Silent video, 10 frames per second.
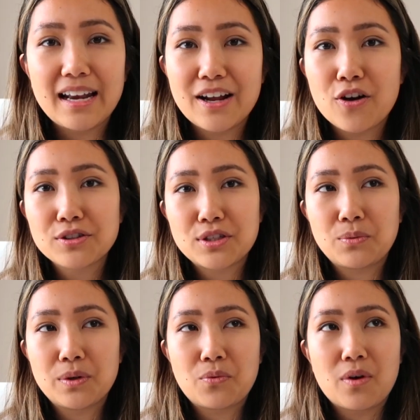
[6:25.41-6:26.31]
And I also
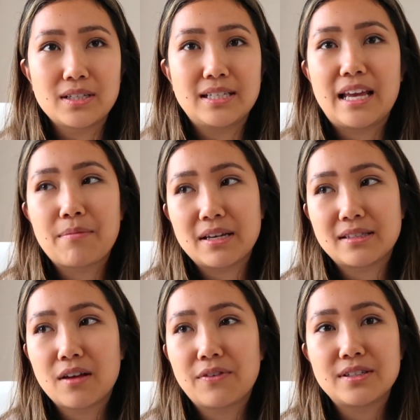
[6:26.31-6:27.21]
wouldn't want to get
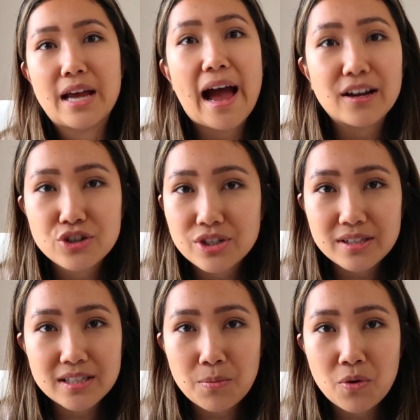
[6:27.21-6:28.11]
myself attached to
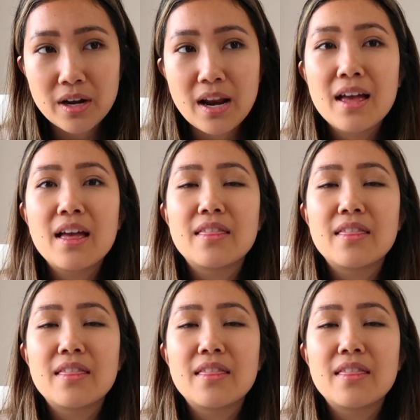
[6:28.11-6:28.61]
someone